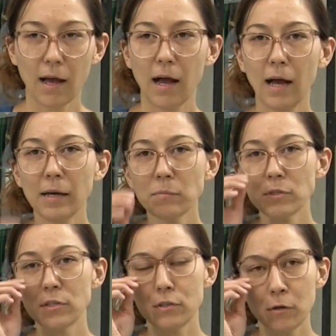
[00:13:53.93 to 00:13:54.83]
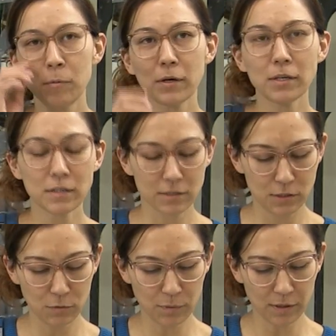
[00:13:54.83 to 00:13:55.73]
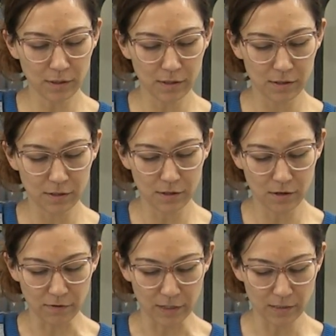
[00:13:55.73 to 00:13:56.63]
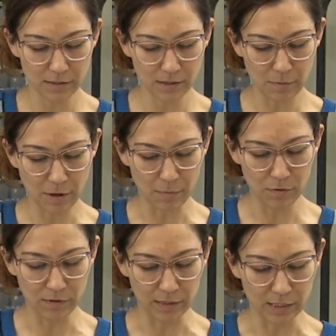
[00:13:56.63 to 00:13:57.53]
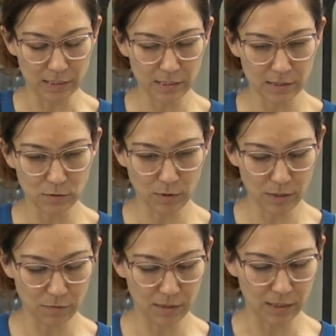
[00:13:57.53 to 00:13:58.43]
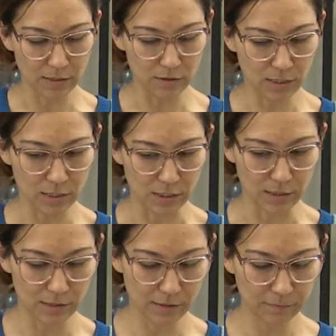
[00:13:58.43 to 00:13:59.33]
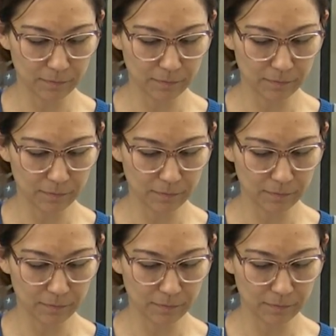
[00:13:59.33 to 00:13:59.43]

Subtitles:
I am super, super nervous about moving this. This is why you read the instructions.